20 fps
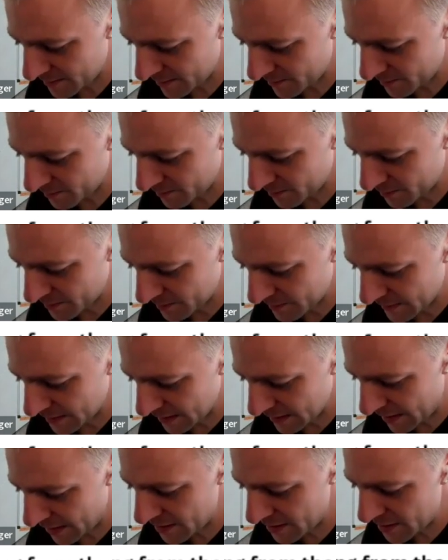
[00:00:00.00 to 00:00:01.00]

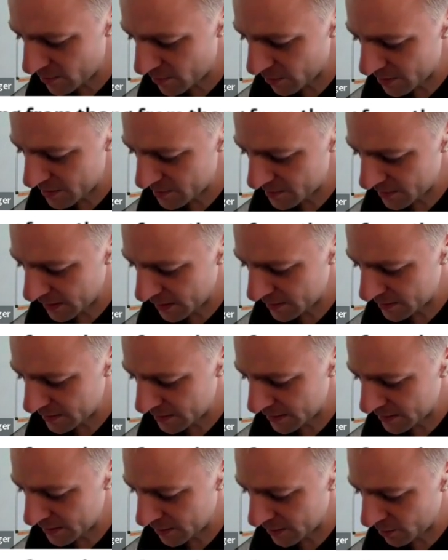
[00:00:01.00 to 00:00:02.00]
I think
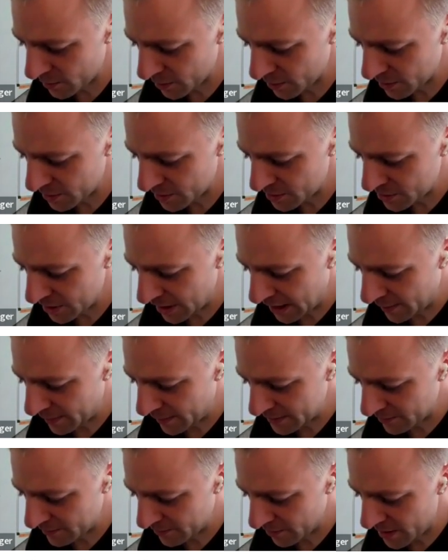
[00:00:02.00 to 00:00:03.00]
it did a really good
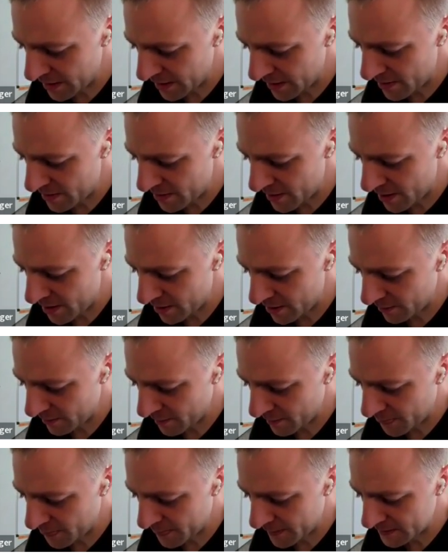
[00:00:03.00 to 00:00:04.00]
job at the very end
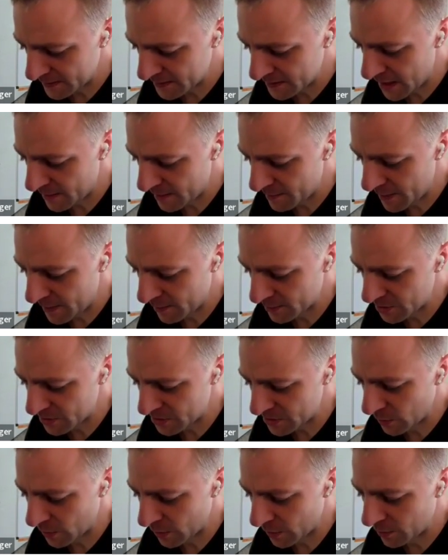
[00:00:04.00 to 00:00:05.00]
there, saying people's
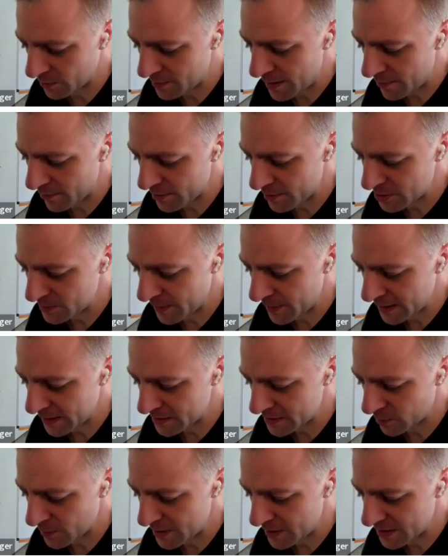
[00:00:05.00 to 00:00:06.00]
historical memory
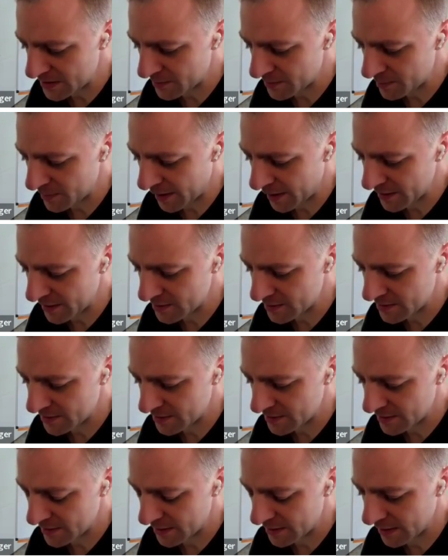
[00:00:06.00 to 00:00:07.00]
spans weeks at
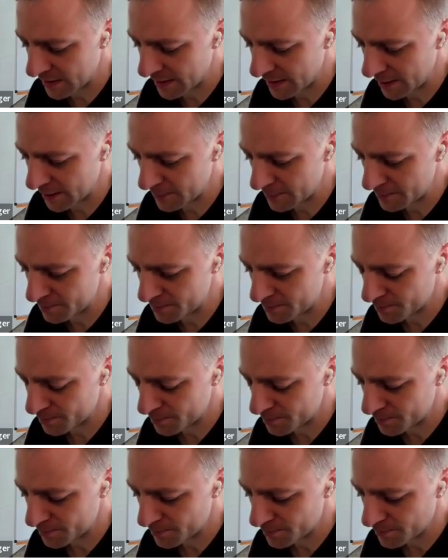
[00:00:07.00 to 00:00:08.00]
best. Um